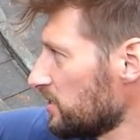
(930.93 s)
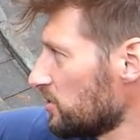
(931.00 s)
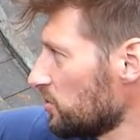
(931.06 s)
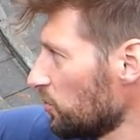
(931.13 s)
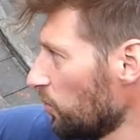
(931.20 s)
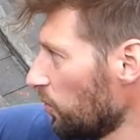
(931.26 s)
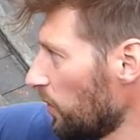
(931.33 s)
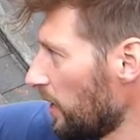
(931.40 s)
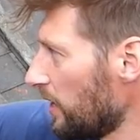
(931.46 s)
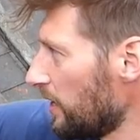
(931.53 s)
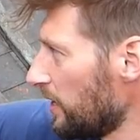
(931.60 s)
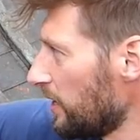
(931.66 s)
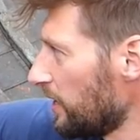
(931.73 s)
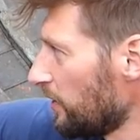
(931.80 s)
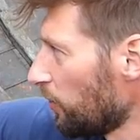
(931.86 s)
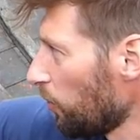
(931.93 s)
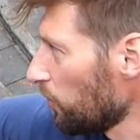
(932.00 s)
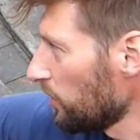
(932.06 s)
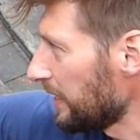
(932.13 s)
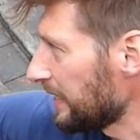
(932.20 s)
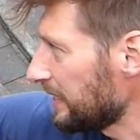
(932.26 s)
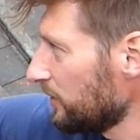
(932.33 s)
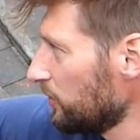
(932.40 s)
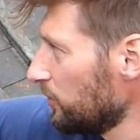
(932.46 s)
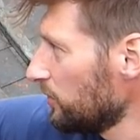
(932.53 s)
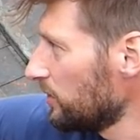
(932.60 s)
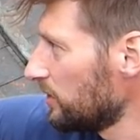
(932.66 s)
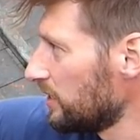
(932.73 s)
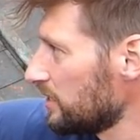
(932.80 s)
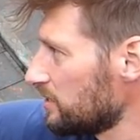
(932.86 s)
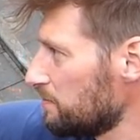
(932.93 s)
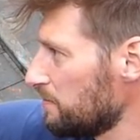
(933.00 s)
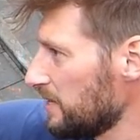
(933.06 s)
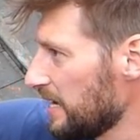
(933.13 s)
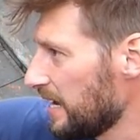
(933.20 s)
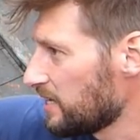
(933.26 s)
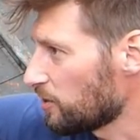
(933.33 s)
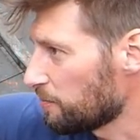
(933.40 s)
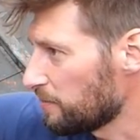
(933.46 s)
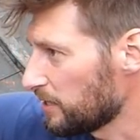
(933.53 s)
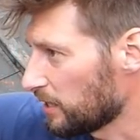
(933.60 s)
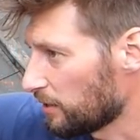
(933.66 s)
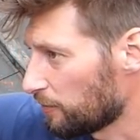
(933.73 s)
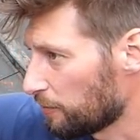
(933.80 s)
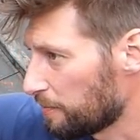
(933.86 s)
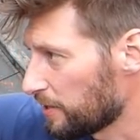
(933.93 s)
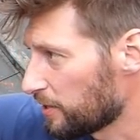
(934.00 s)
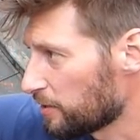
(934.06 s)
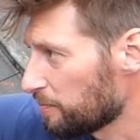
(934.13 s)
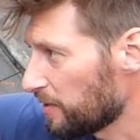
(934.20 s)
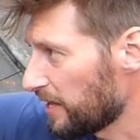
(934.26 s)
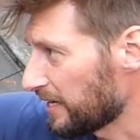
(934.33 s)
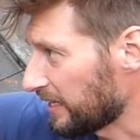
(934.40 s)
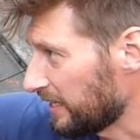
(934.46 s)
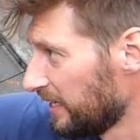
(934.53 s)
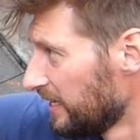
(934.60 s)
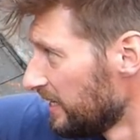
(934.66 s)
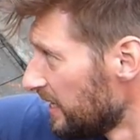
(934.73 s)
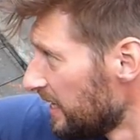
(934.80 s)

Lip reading: so in all likelihood this may end up being a repaired plank,